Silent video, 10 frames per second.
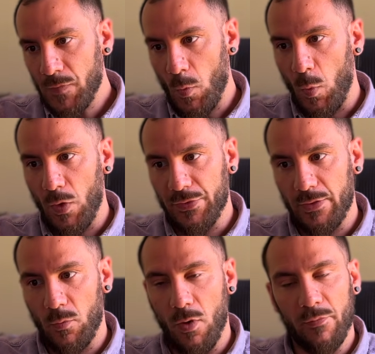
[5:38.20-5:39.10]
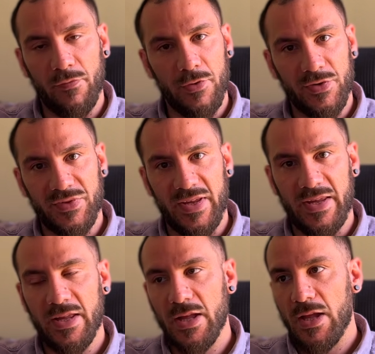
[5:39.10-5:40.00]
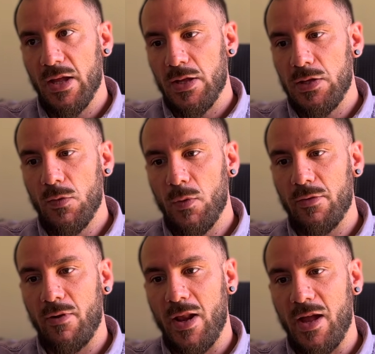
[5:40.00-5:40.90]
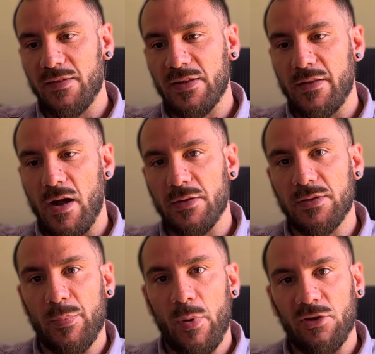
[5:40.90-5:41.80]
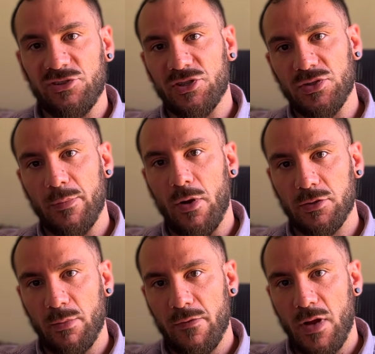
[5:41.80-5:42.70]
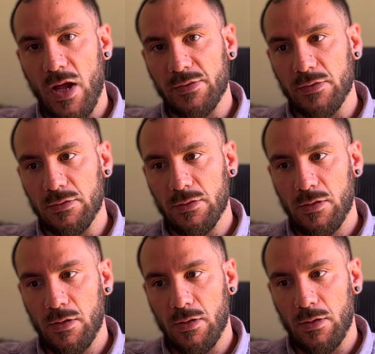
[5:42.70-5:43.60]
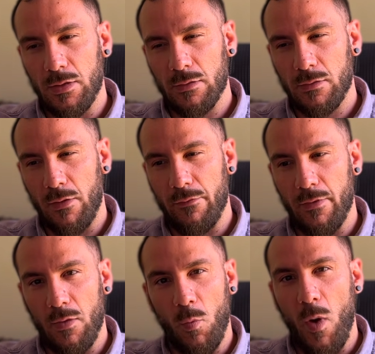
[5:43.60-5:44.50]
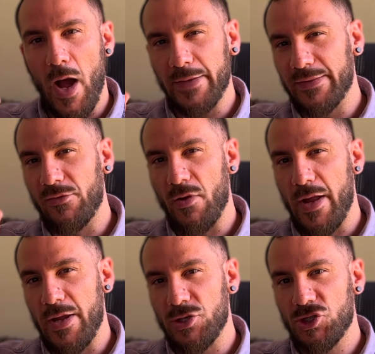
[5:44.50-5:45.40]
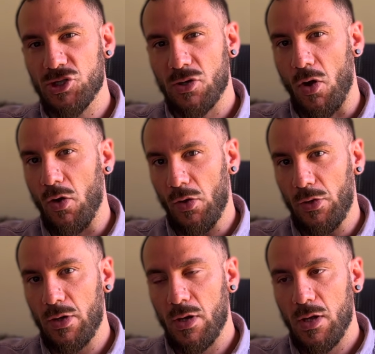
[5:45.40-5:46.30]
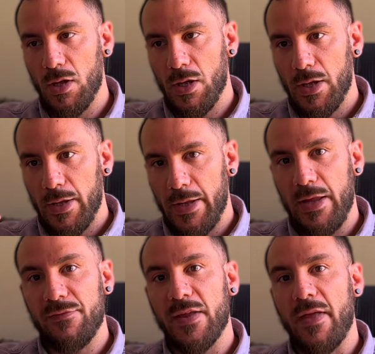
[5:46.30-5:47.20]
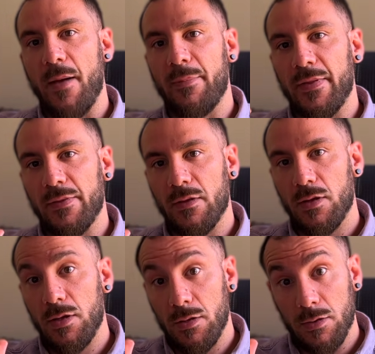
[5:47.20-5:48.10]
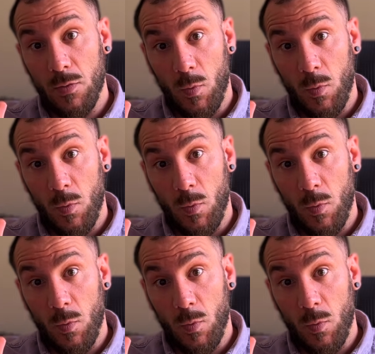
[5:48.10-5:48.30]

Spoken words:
water warm for your tea, you will realize that there are deposits on the bottom of the kettle of a white grayish color. If that happens, the